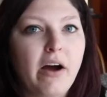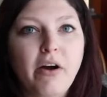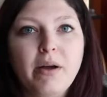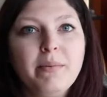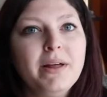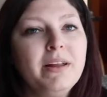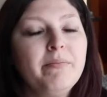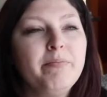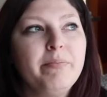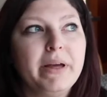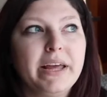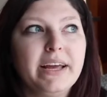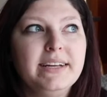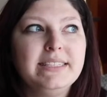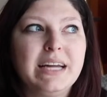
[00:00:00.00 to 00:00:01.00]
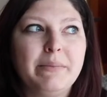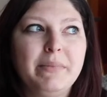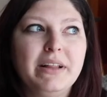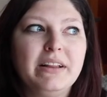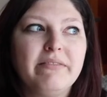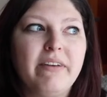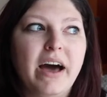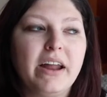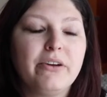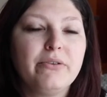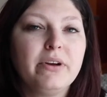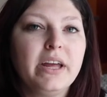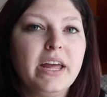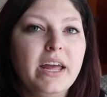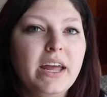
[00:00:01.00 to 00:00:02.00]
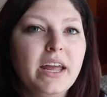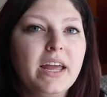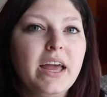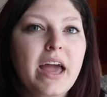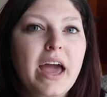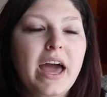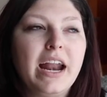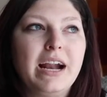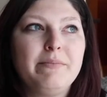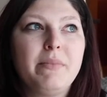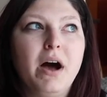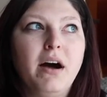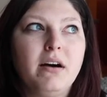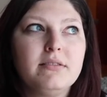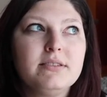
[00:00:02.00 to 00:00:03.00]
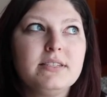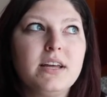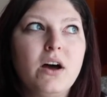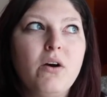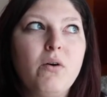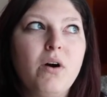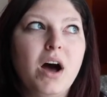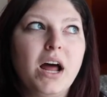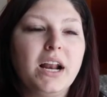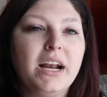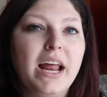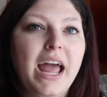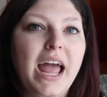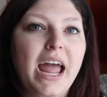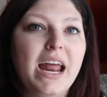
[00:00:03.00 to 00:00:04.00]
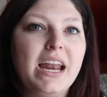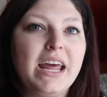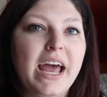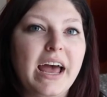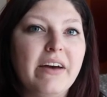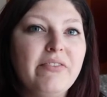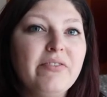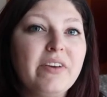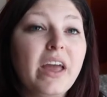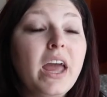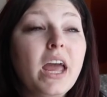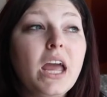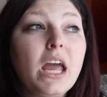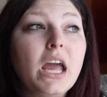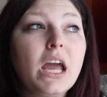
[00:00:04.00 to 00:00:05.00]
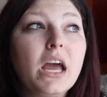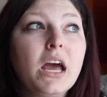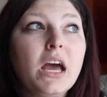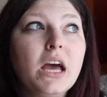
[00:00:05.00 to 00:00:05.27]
I'm on a big Demi Lovato kick, and I'm also on an NF kick.